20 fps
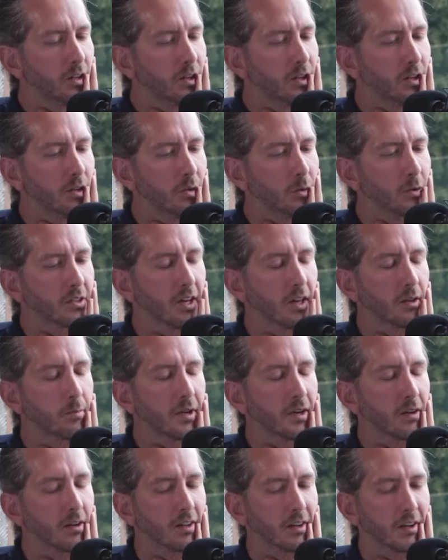you were telling
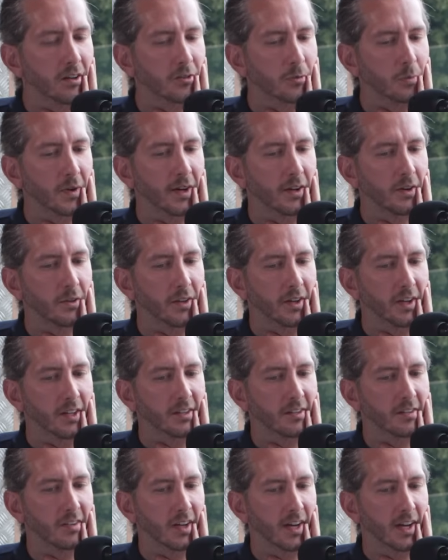me earlier as well
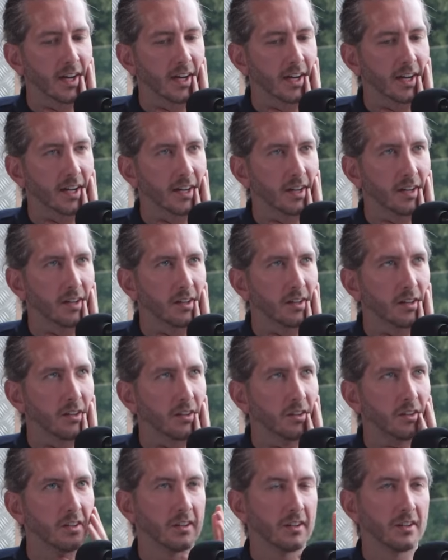that
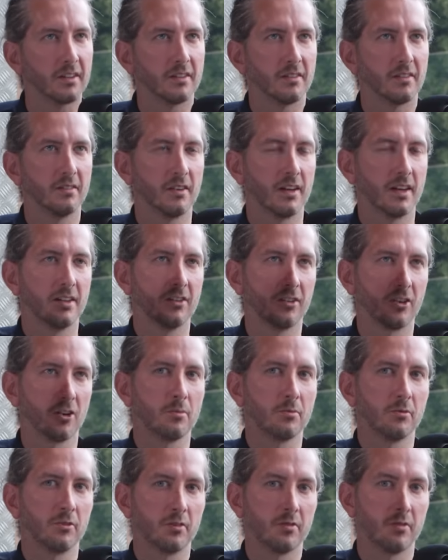in
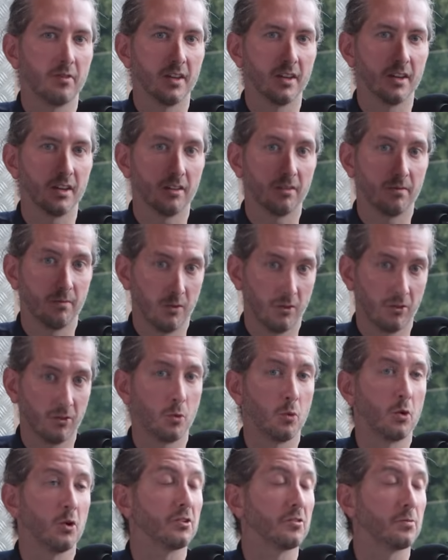terms of the
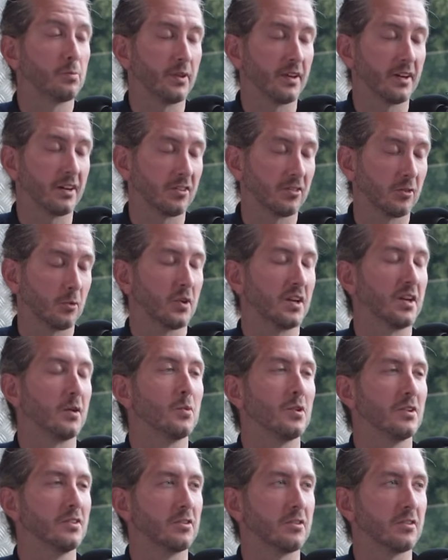squad of players at
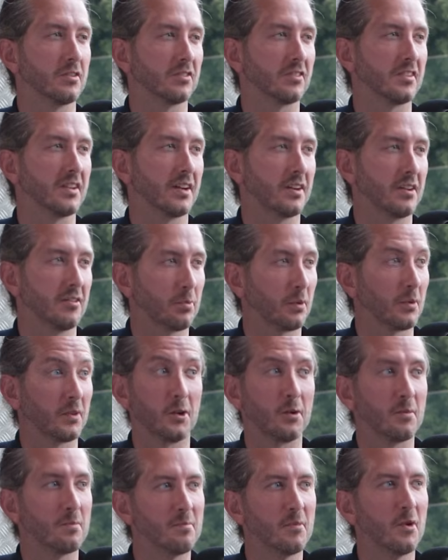Wycombe Wanderers now, you've
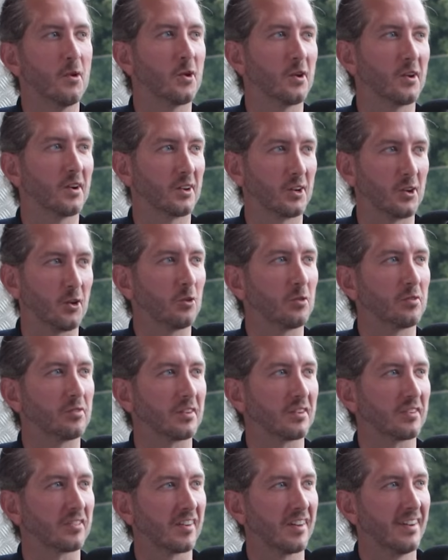probably got more
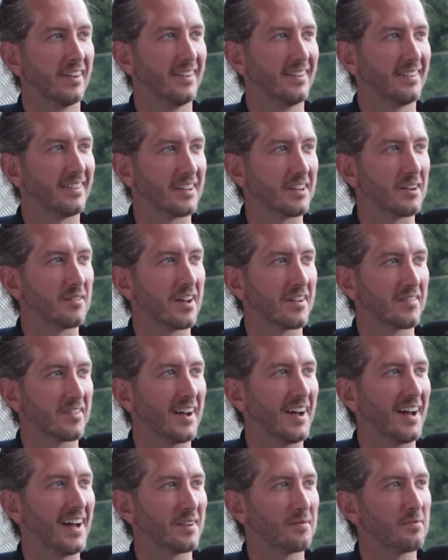golfers than you've
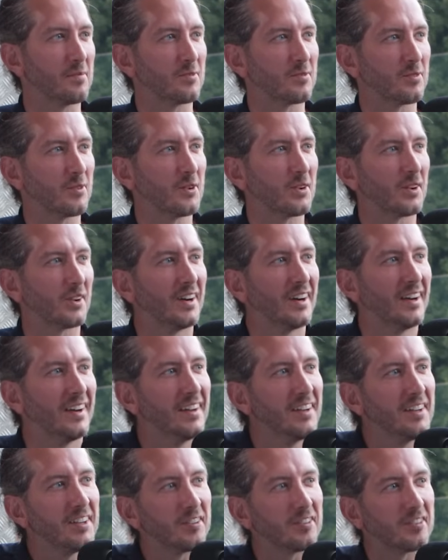ever had before.
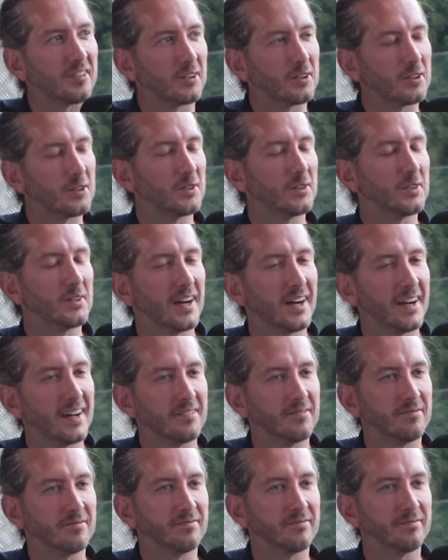
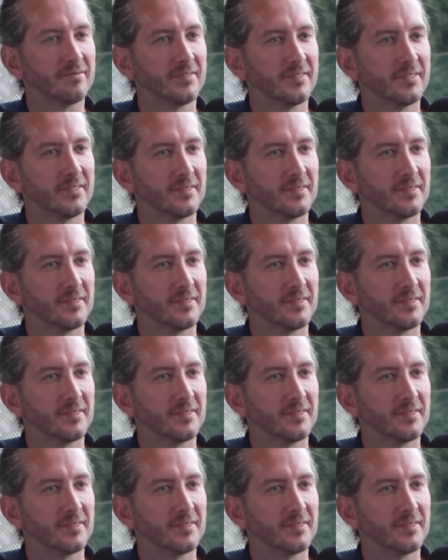So